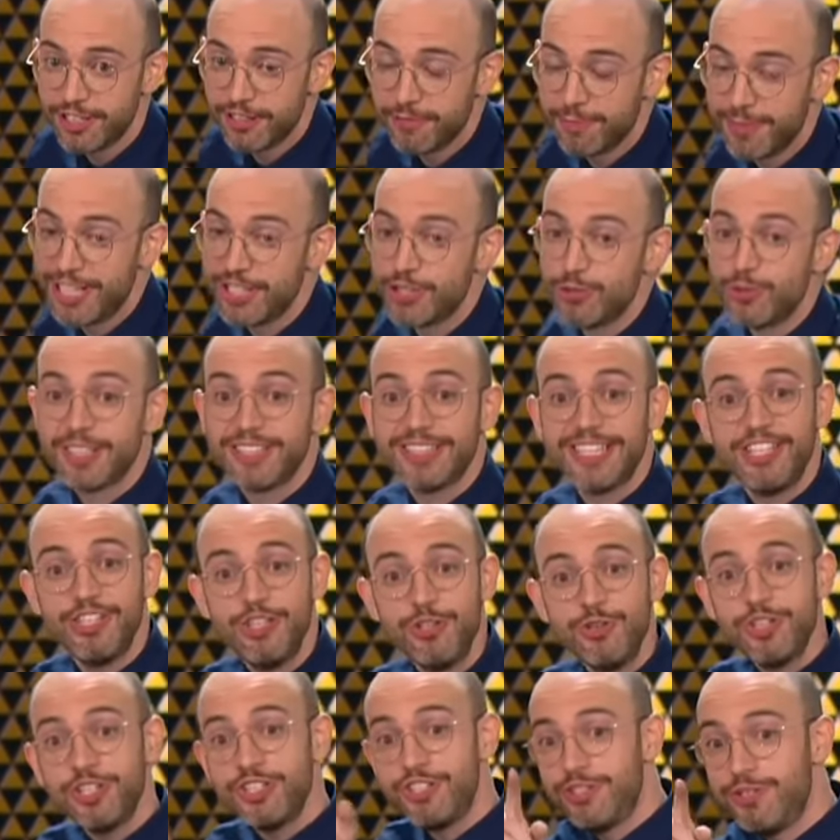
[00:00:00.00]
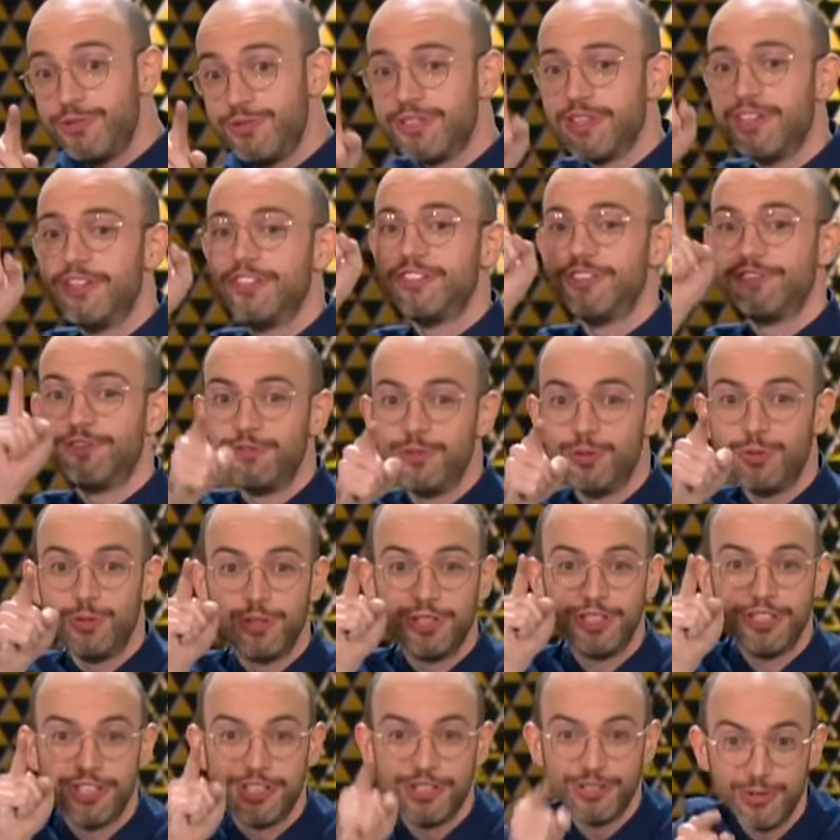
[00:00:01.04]
of my trick that you could use to fool
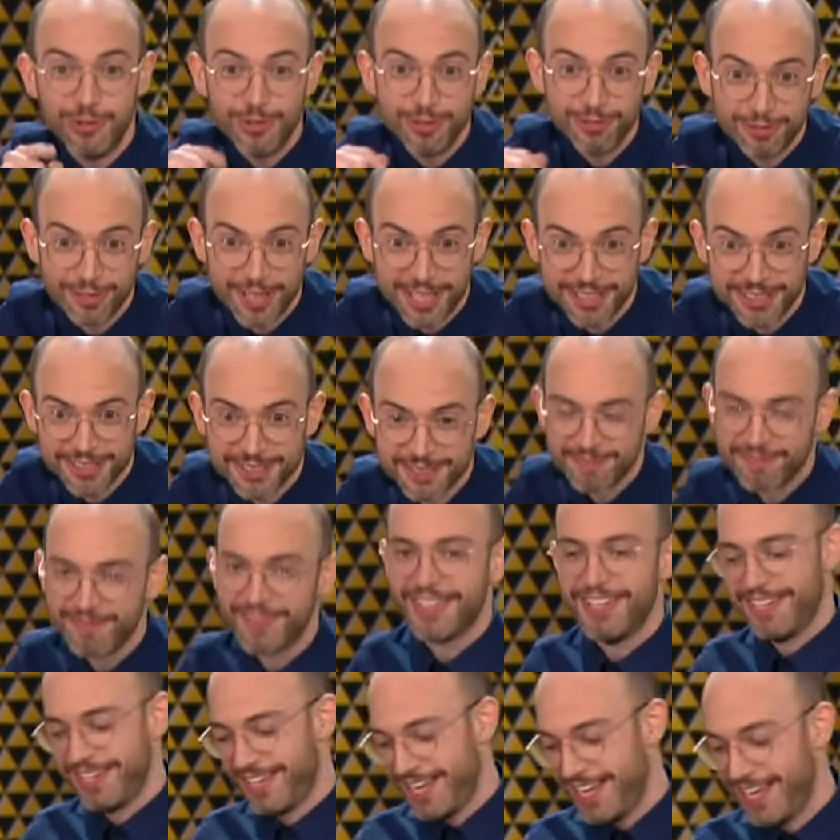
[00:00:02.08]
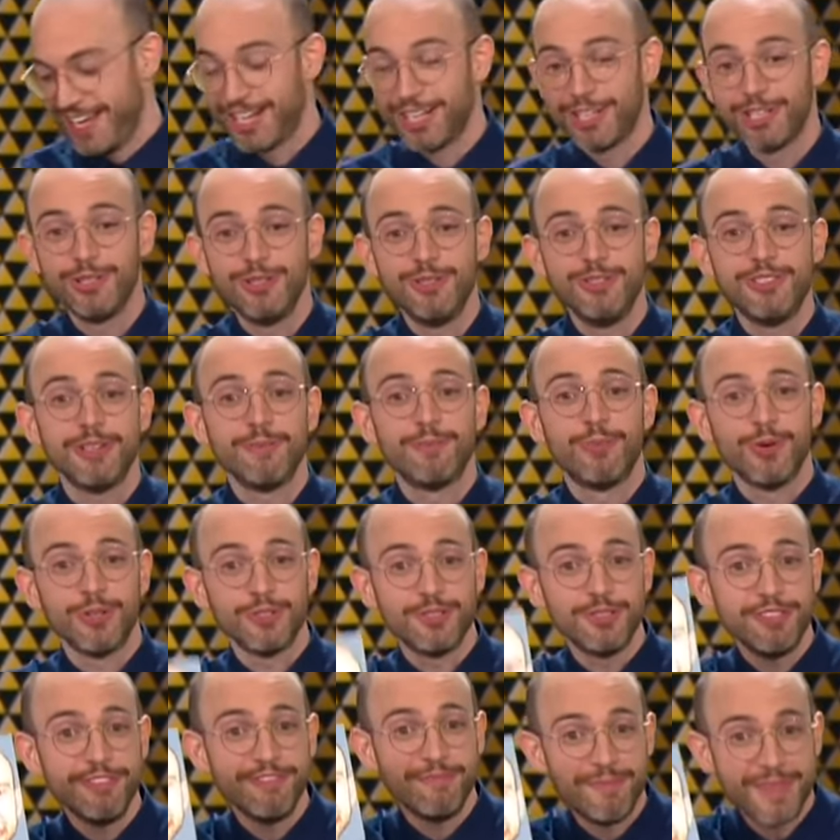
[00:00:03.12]
your friends. It includes a
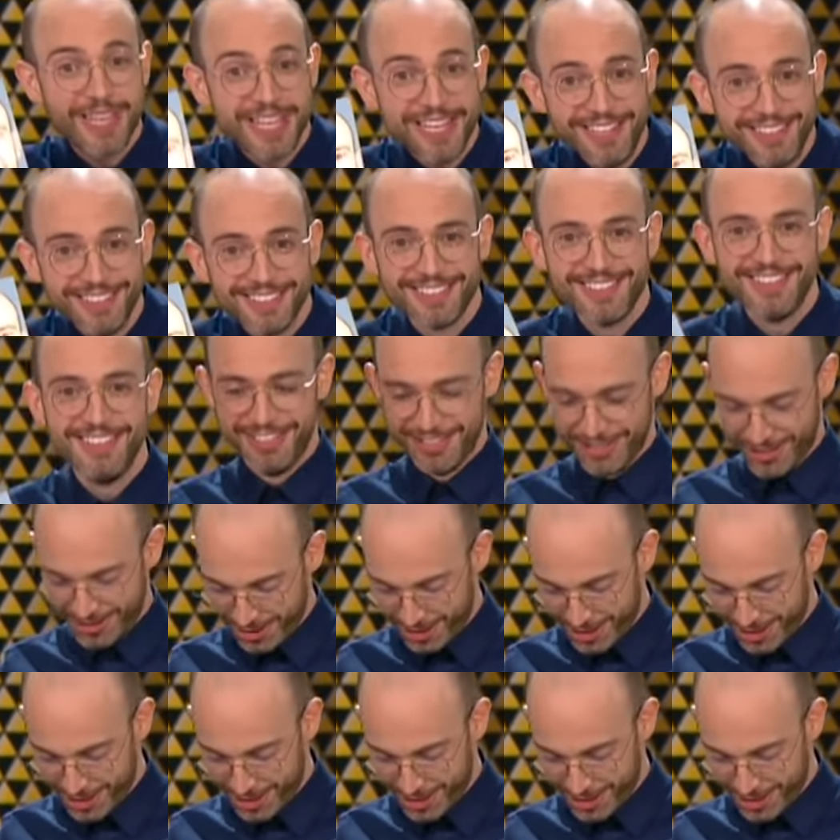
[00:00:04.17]
portrait of me So